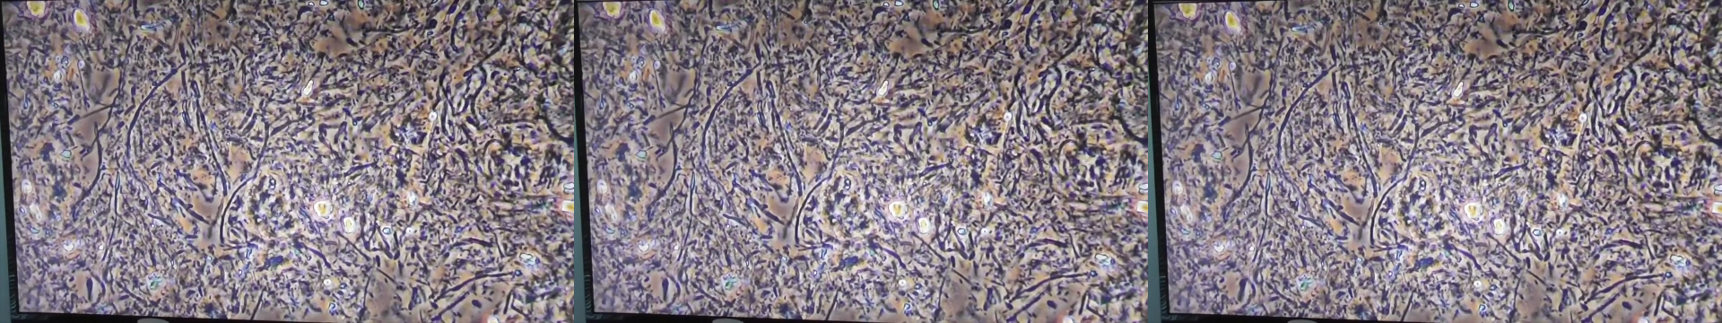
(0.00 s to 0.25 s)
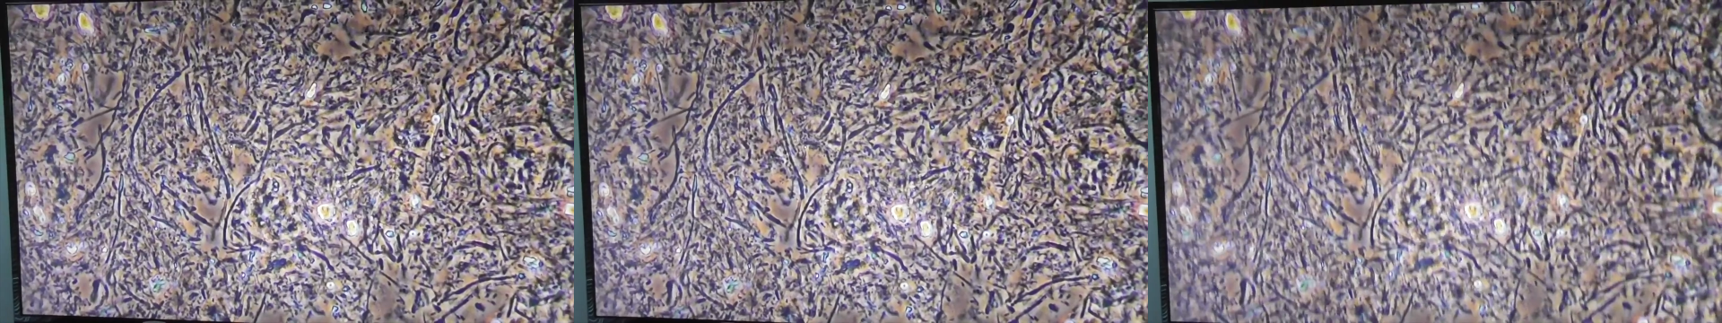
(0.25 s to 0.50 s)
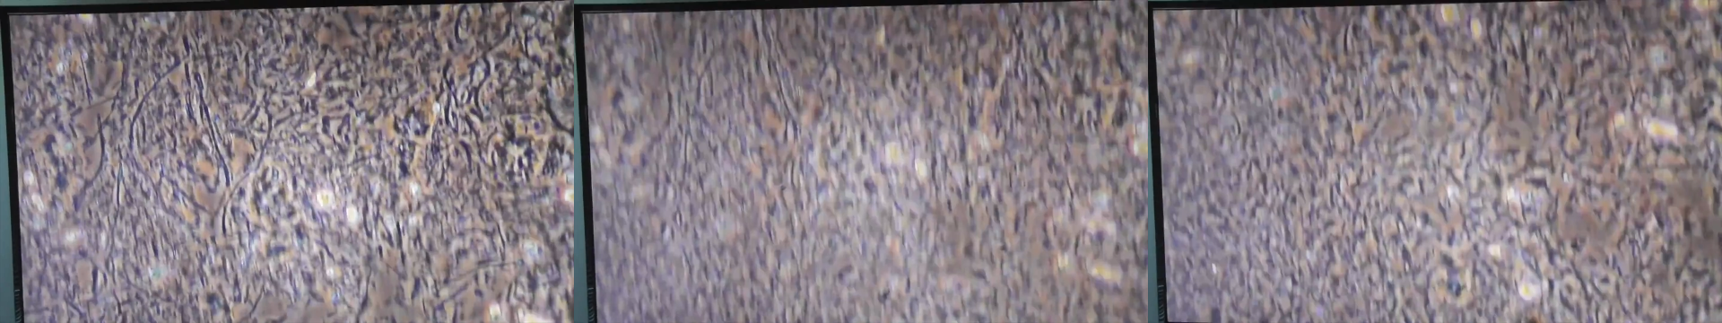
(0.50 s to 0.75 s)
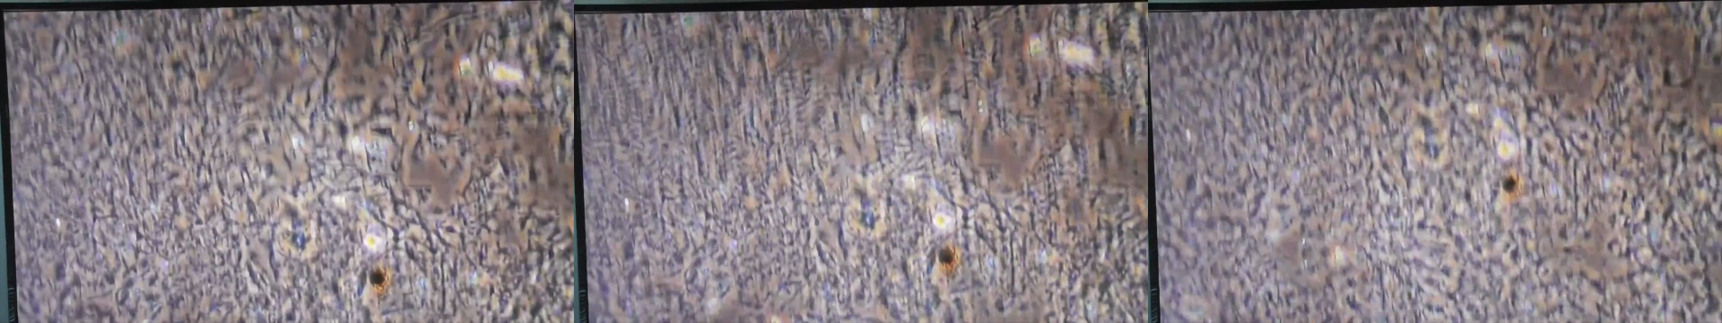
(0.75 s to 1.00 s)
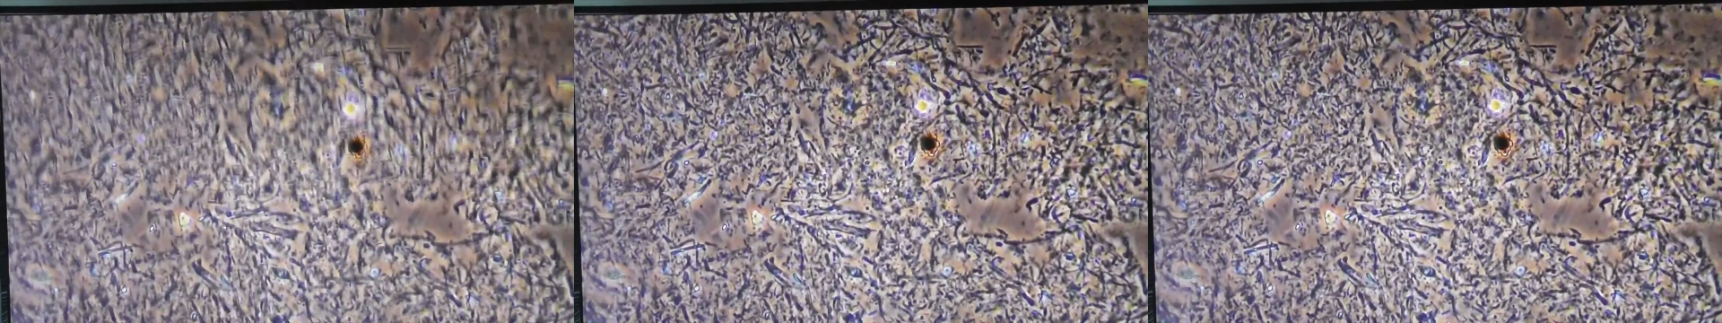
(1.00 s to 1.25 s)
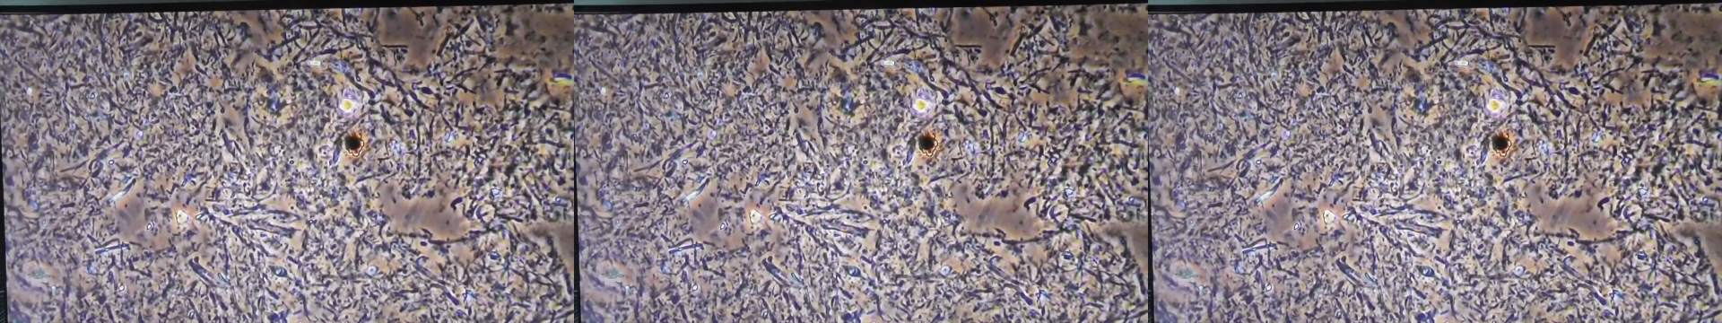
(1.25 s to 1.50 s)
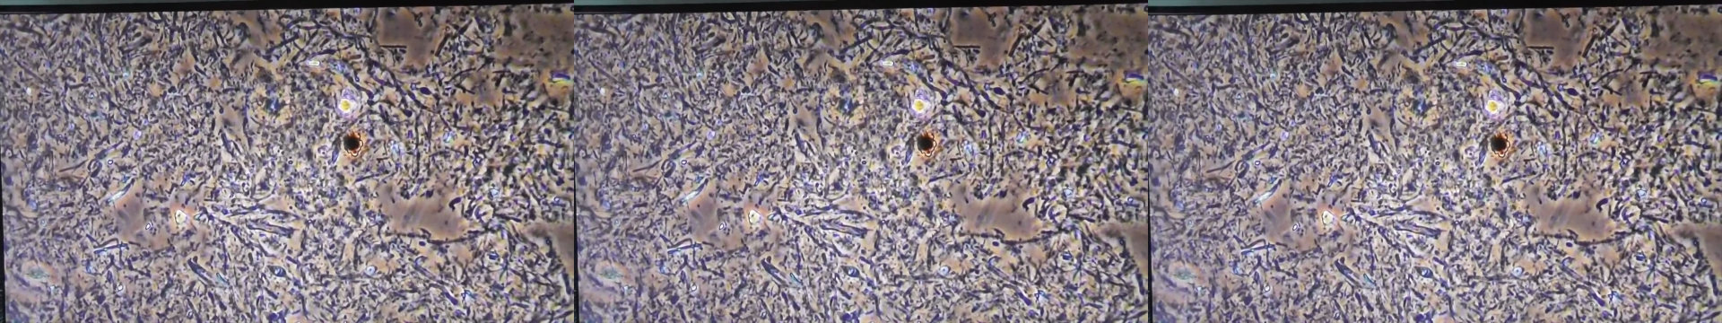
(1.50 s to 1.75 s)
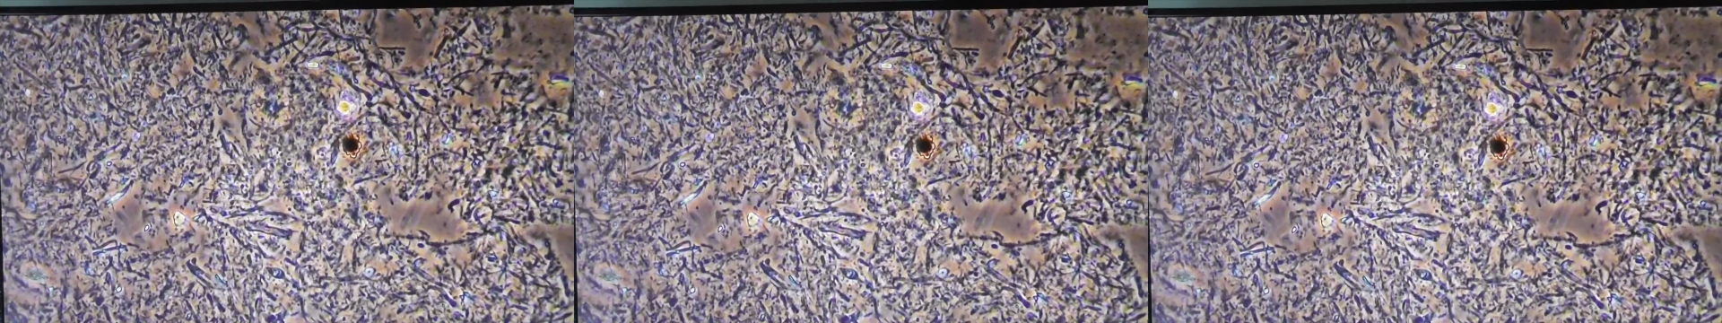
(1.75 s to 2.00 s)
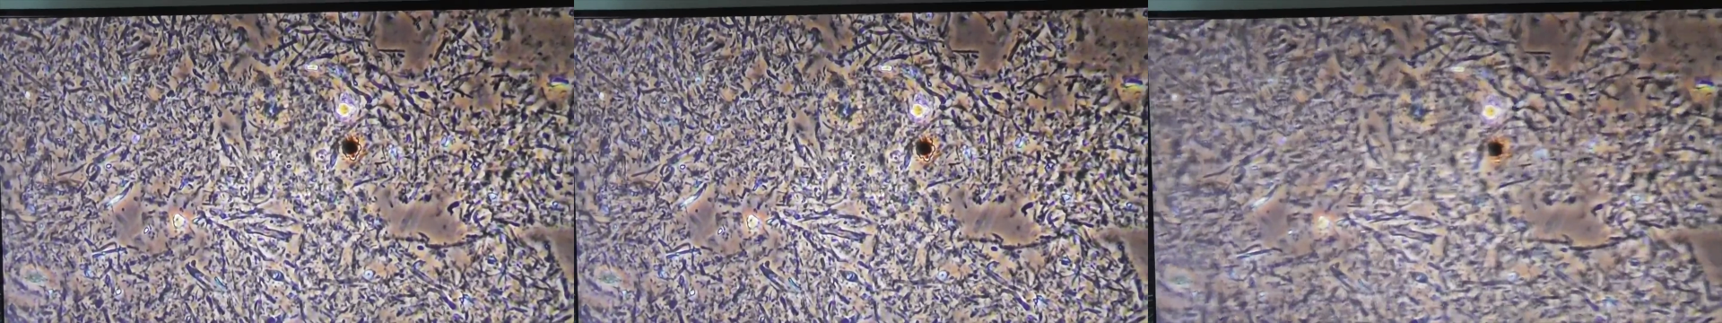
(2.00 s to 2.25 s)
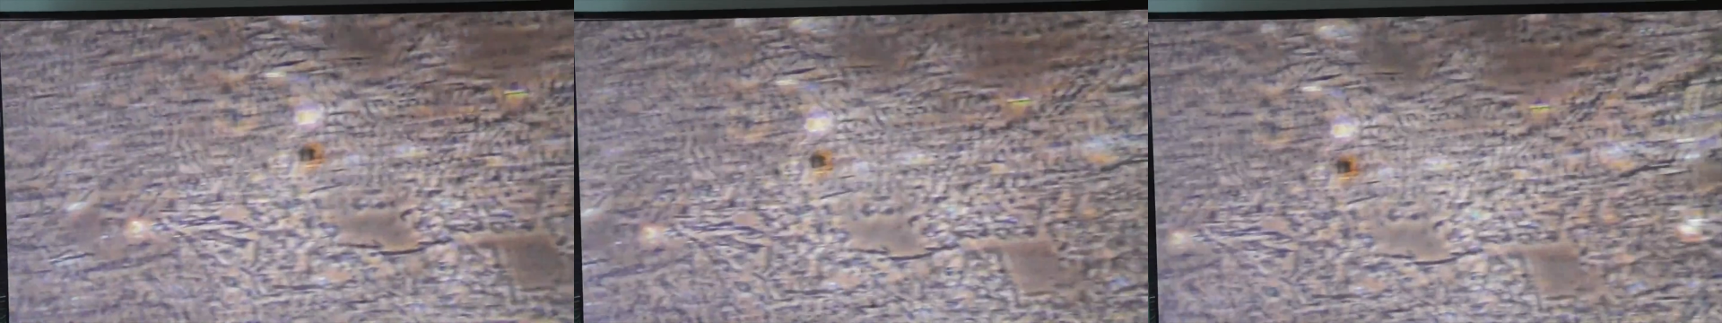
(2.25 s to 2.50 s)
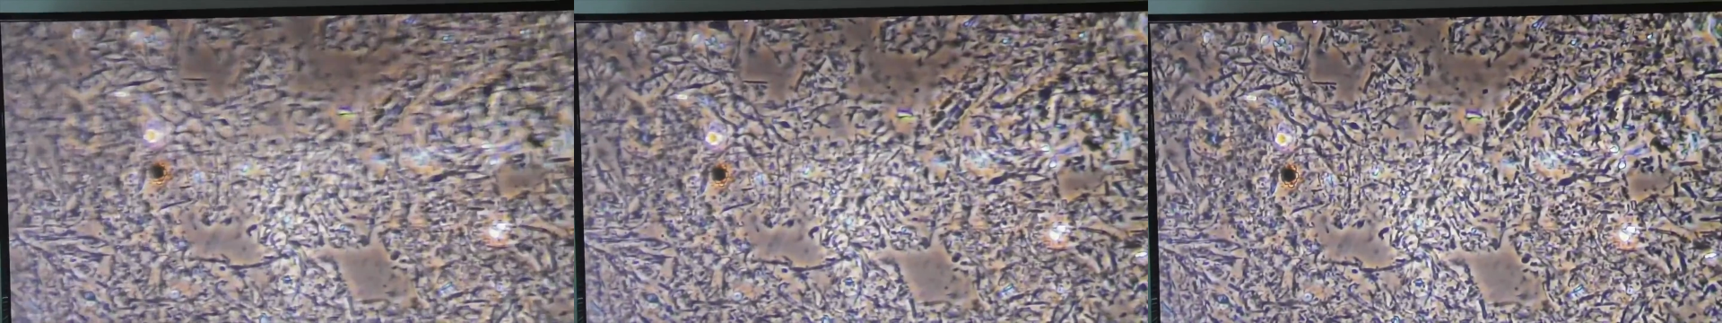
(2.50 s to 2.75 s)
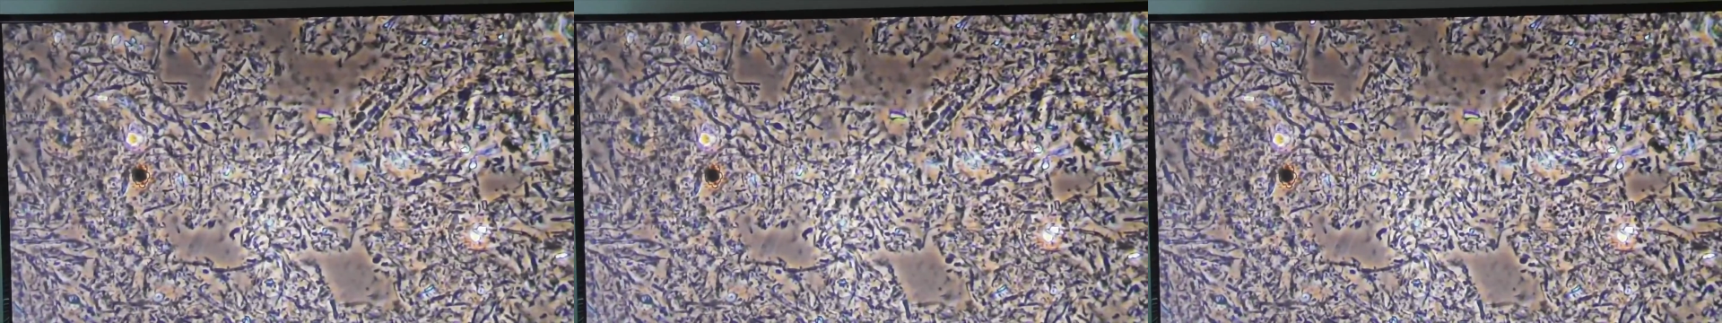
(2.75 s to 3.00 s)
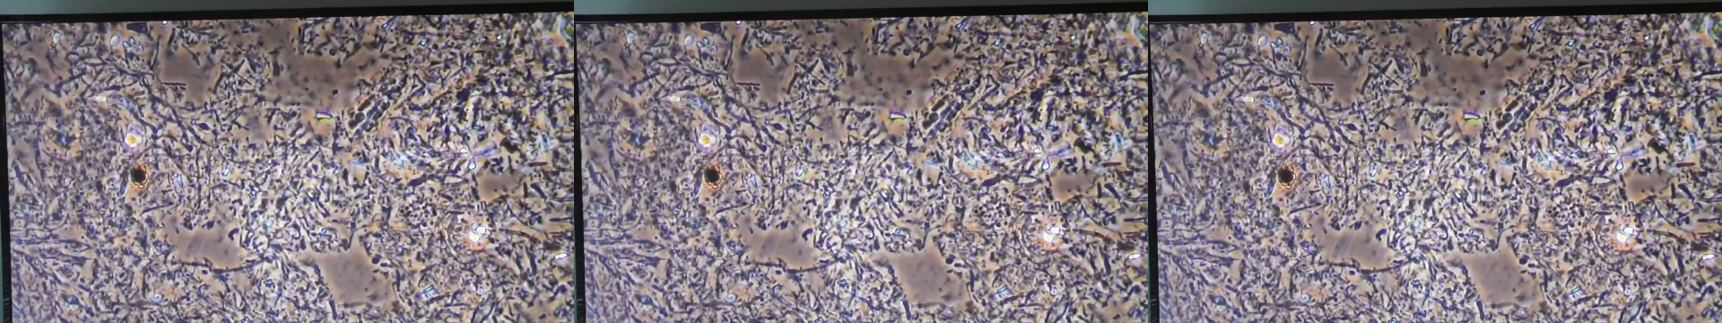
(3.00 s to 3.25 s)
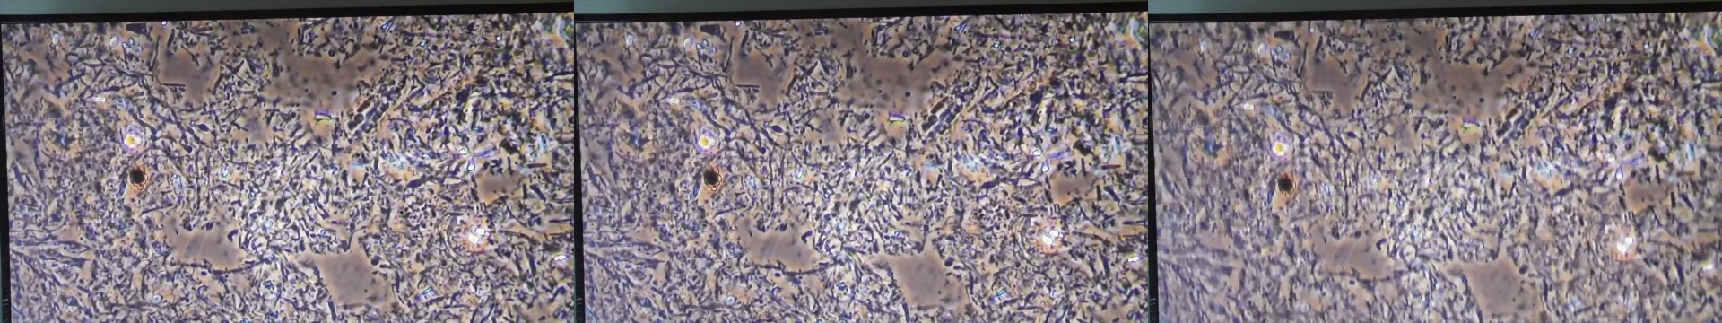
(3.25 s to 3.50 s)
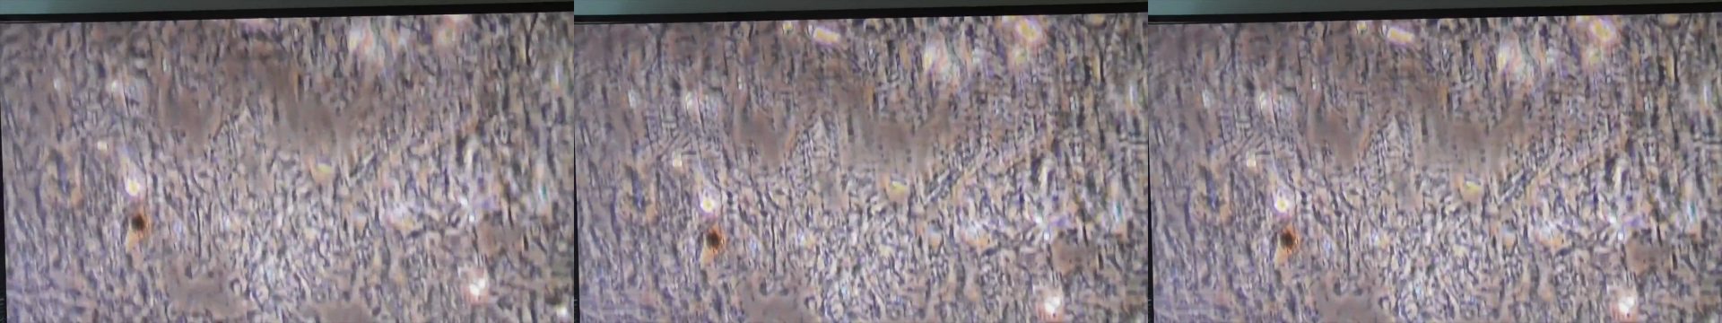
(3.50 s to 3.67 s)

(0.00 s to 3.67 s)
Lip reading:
[unreadable: no face in view]